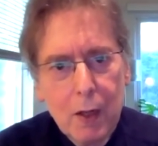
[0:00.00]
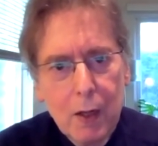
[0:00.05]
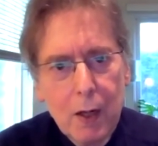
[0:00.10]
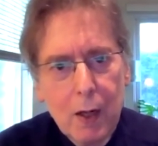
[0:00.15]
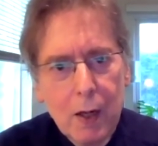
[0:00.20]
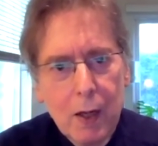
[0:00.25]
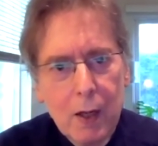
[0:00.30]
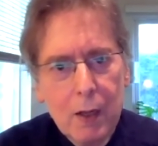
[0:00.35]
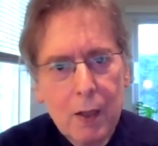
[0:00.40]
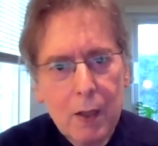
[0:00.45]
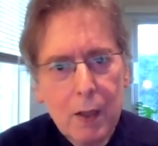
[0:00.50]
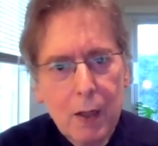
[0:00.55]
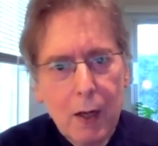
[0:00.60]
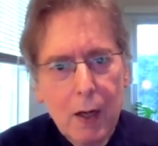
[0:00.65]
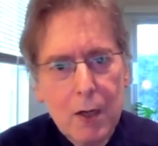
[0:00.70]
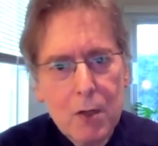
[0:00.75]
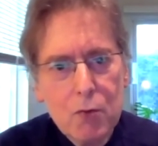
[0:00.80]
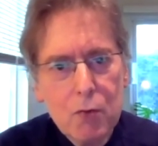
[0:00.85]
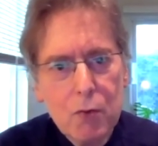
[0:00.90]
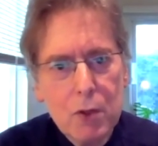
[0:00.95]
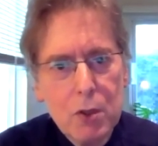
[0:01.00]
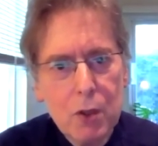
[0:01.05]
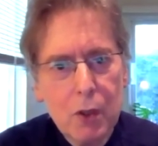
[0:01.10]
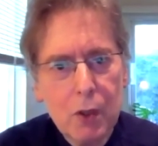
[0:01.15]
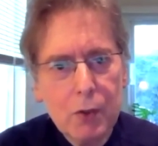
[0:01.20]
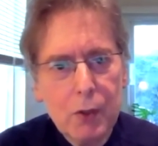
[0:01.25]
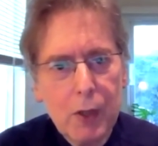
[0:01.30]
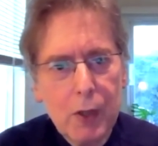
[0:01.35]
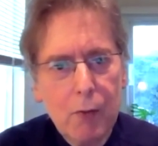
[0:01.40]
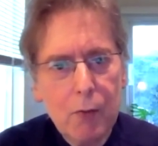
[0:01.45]
And as a
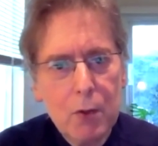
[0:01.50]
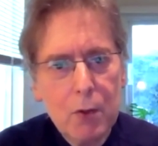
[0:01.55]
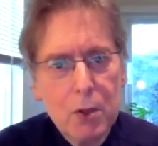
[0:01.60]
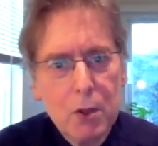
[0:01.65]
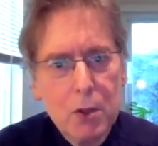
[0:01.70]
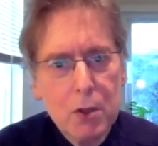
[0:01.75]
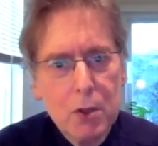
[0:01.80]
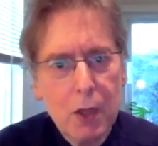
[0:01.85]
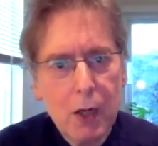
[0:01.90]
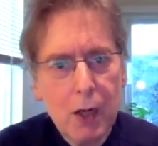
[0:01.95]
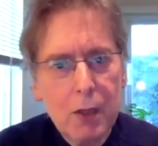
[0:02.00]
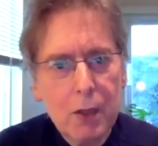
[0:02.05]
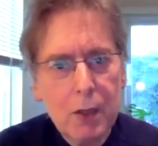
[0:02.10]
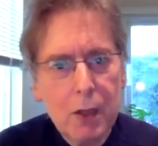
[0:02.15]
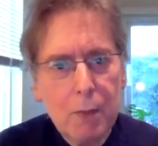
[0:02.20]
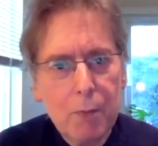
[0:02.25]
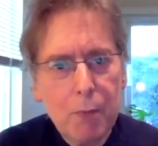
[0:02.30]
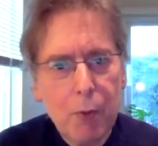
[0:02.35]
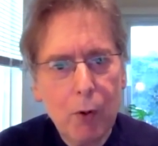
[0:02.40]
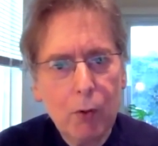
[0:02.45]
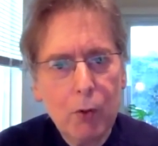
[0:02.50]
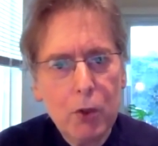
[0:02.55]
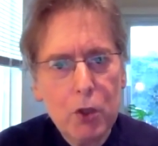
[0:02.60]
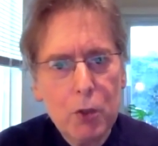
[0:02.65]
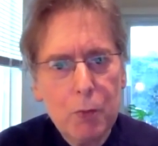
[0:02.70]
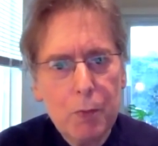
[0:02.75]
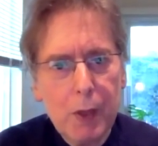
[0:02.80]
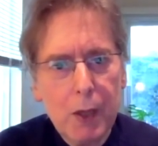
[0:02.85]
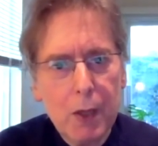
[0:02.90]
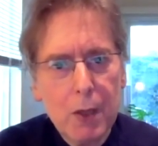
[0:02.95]
result, I was assigned a
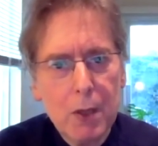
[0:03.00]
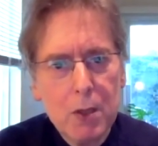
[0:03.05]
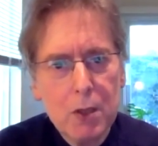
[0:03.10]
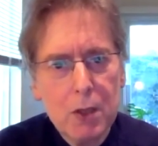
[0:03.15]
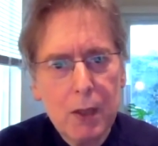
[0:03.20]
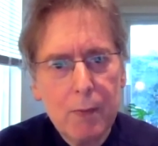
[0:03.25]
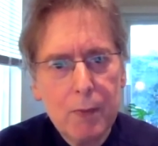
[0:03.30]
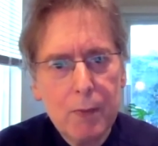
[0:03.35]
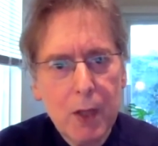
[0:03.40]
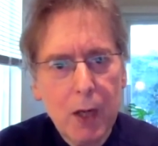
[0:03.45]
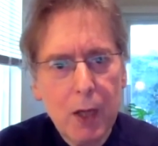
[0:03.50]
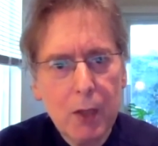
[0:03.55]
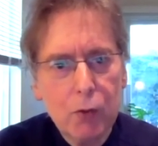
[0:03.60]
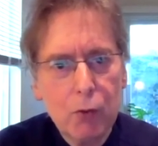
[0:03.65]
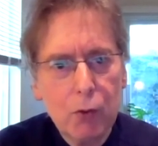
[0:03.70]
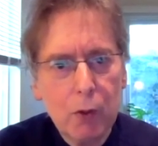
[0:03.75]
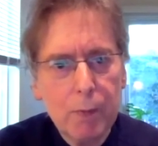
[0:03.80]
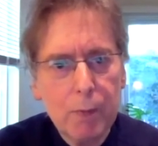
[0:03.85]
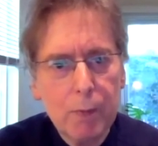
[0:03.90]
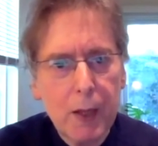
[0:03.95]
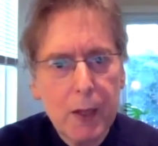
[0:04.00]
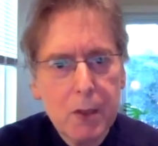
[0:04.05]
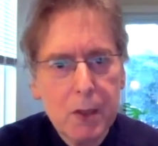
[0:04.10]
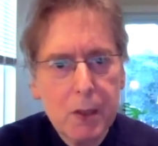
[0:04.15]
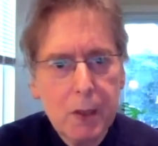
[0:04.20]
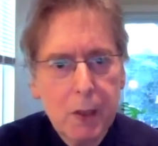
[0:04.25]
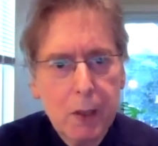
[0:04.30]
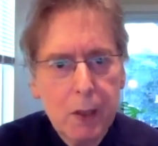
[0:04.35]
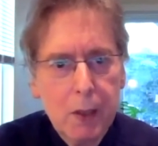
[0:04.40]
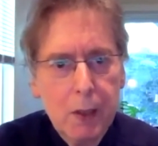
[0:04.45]
Polish pianist named Jan
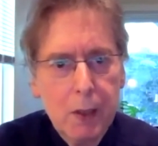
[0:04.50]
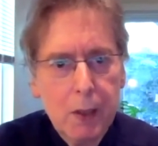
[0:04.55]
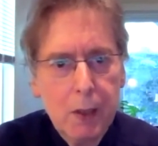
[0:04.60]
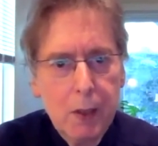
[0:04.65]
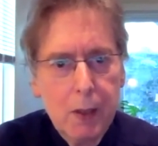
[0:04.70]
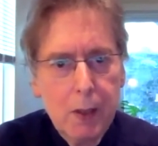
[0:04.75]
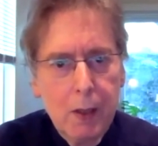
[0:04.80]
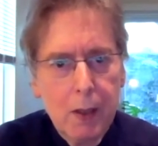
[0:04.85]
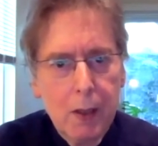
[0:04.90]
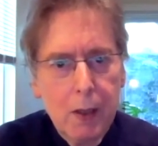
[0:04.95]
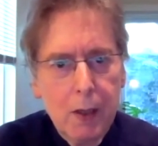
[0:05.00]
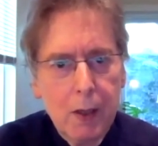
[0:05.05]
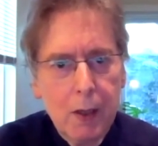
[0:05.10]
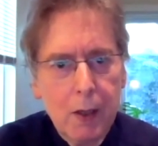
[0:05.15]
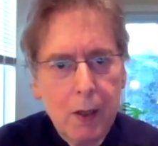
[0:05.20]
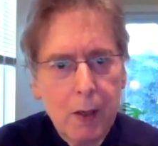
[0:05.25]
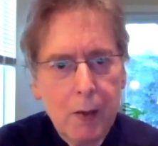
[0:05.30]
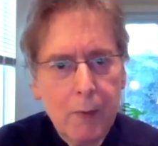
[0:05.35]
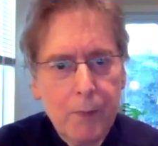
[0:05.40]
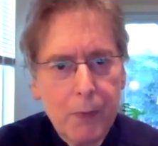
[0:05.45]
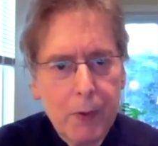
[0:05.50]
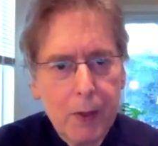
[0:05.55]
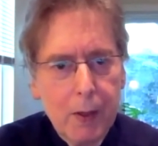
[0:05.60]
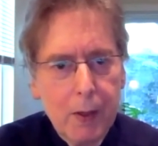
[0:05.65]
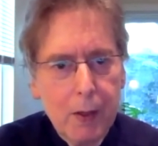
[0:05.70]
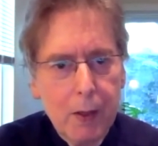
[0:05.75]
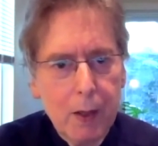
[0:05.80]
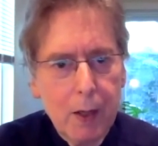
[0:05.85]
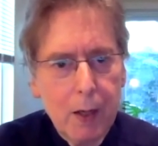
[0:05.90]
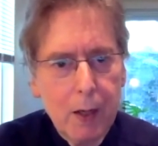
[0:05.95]
Gorbati.
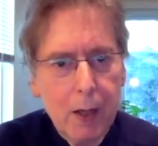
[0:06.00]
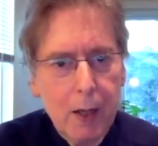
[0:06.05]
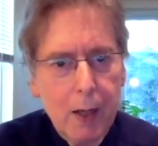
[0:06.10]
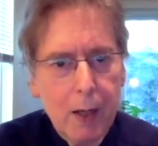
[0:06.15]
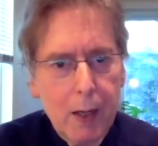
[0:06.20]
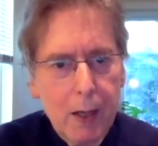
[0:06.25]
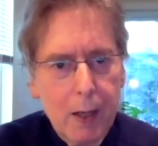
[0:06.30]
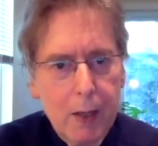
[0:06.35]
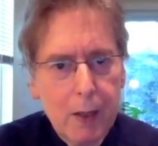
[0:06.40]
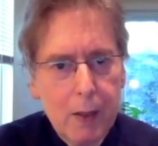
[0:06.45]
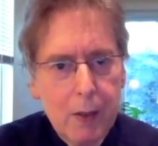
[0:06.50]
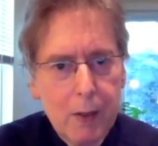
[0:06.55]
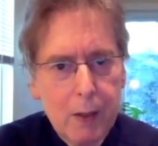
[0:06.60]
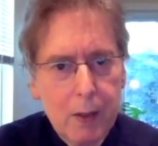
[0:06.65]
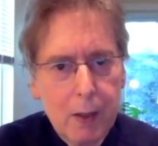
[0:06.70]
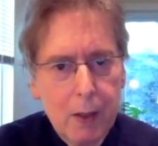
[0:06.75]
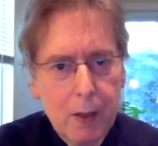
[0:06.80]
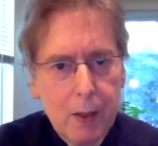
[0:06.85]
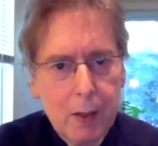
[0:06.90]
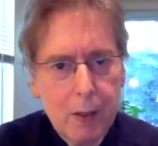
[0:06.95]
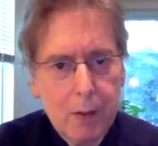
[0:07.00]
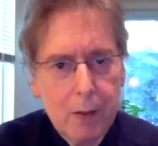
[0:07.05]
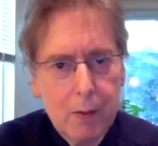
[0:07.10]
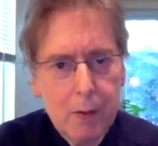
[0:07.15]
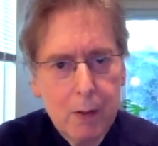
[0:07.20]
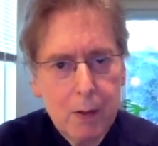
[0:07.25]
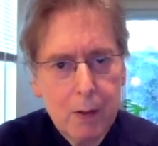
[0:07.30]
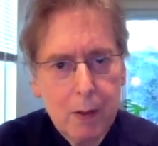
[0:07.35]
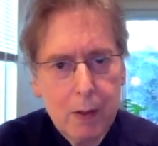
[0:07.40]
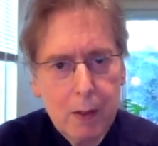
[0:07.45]
I had a
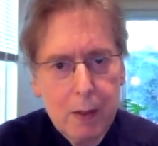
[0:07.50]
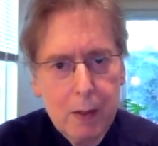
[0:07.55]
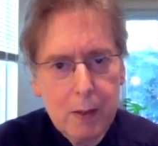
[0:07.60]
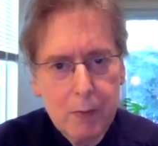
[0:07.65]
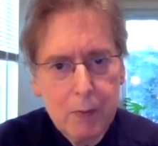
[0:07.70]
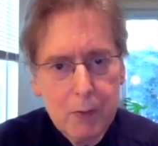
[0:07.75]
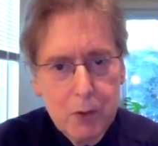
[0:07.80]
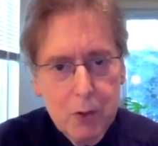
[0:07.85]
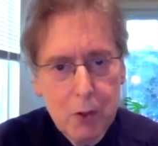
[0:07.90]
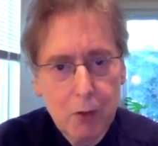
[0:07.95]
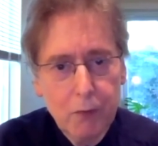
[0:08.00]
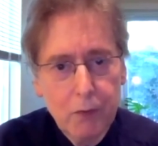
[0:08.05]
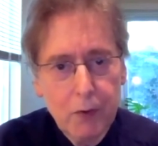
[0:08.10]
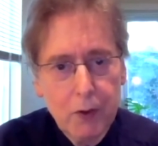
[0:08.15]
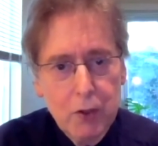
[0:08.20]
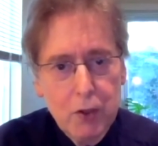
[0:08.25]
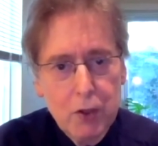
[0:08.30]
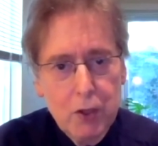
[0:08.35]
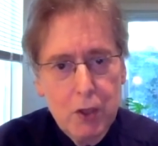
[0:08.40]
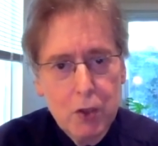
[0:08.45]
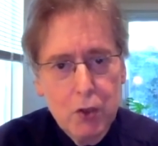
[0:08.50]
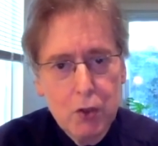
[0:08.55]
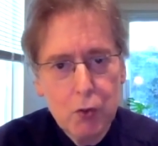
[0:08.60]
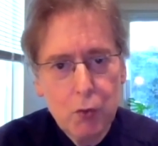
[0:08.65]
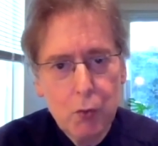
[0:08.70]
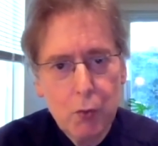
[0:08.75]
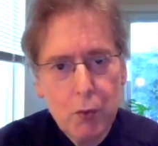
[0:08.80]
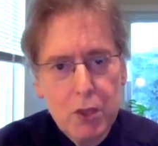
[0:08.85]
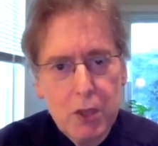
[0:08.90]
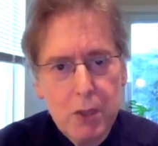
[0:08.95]
solfege teacher who
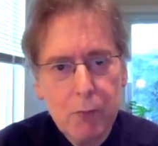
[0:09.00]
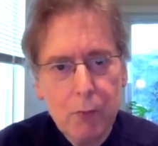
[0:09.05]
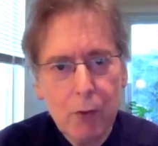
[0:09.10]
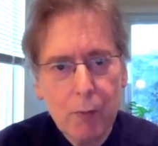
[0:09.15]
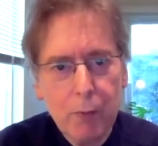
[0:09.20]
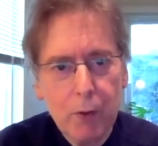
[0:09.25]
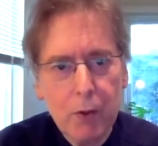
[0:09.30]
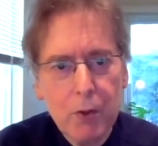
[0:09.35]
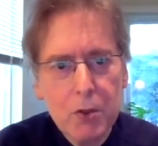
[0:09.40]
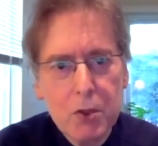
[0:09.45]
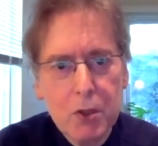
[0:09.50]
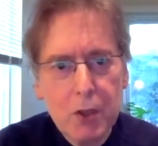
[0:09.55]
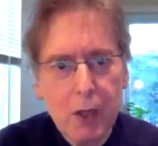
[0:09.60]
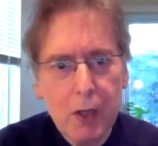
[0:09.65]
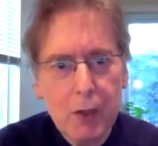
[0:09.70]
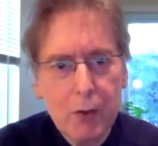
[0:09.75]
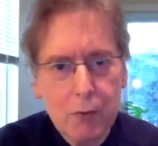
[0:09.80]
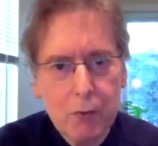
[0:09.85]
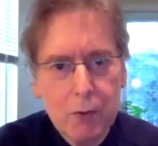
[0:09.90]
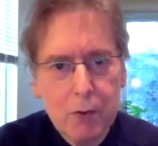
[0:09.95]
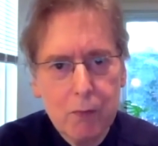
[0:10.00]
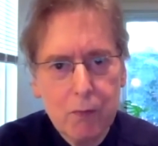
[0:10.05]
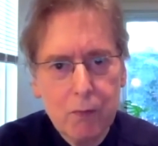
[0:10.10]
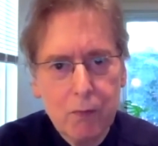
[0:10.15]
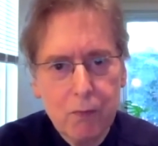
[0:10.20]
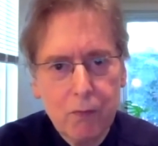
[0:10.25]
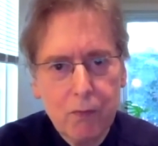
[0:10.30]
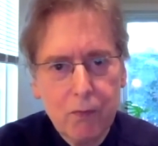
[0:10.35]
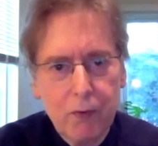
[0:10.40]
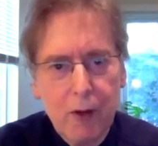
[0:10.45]
was Seymour Bernstein, who was a
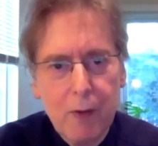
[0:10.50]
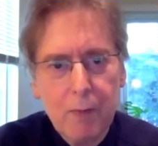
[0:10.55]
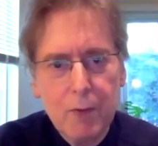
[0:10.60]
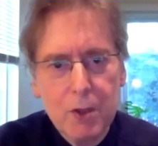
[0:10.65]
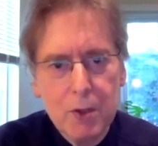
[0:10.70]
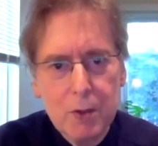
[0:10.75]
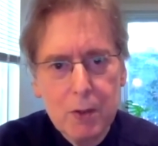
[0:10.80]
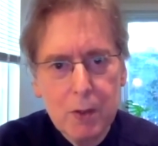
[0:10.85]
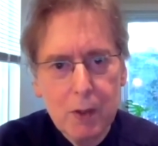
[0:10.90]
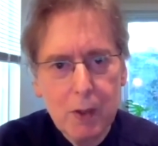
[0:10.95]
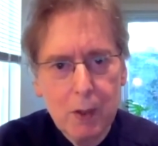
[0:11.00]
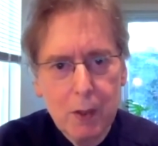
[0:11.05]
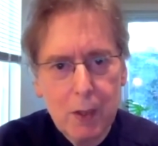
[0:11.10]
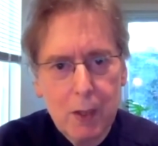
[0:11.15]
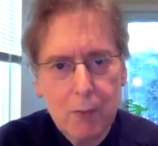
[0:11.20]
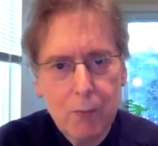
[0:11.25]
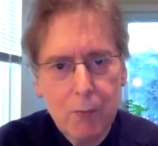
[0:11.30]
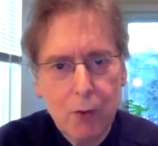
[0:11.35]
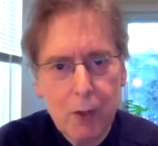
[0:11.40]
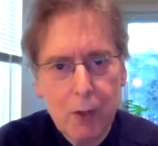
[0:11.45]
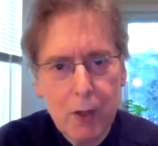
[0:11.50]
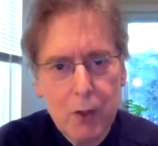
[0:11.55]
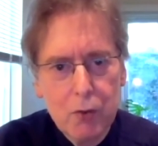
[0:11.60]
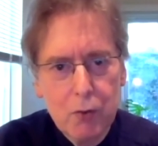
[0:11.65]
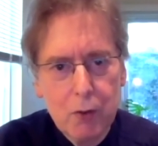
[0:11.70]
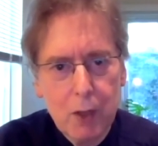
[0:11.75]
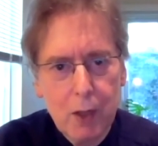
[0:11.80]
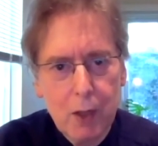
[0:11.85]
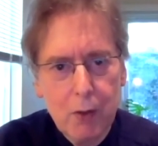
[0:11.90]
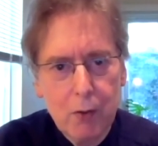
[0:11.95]
famous keyboard
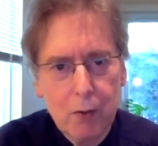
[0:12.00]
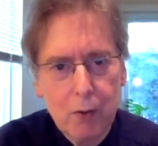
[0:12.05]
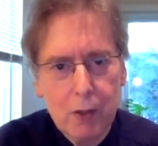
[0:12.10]
educator.